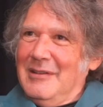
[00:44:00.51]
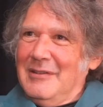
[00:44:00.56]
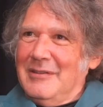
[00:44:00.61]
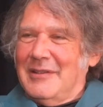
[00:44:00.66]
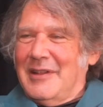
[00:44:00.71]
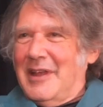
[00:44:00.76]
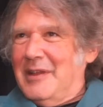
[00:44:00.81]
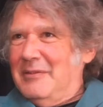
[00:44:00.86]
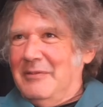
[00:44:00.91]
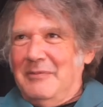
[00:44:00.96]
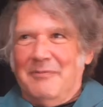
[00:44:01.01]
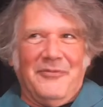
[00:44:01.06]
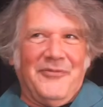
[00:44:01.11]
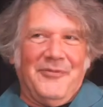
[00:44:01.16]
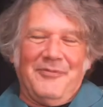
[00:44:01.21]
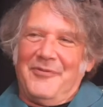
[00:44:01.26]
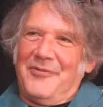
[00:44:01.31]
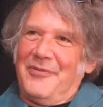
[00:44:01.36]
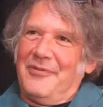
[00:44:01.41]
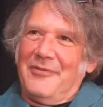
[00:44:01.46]
and they
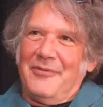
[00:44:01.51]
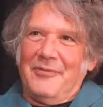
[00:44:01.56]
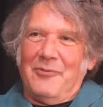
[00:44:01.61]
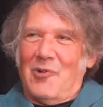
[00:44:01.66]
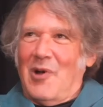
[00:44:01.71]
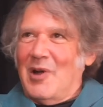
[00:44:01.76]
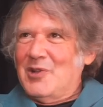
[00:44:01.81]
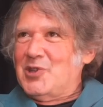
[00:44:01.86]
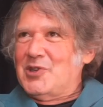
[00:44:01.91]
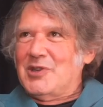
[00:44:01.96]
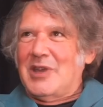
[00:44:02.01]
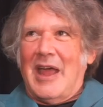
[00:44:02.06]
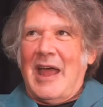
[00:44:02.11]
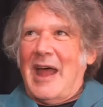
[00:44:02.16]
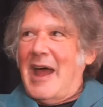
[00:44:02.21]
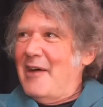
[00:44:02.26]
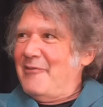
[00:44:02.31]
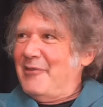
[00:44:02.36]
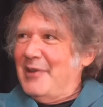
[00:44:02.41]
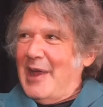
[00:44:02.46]
watch a
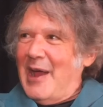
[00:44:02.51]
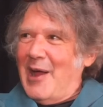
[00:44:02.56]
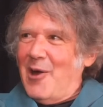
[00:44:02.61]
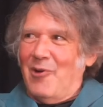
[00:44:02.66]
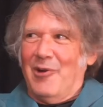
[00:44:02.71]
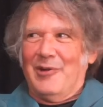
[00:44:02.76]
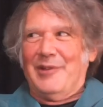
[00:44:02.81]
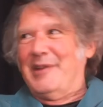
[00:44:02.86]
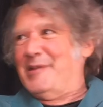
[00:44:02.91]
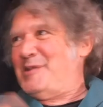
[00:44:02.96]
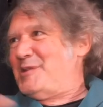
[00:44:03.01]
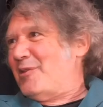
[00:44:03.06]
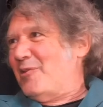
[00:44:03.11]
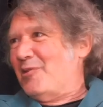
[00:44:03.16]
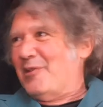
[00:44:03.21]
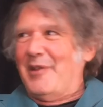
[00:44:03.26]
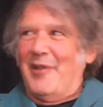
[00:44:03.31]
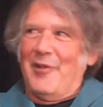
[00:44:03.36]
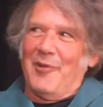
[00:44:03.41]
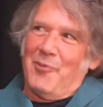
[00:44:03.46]
half an hour and they
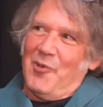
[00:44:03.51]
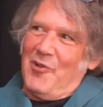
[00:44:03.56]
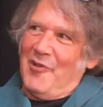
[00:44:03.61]
start another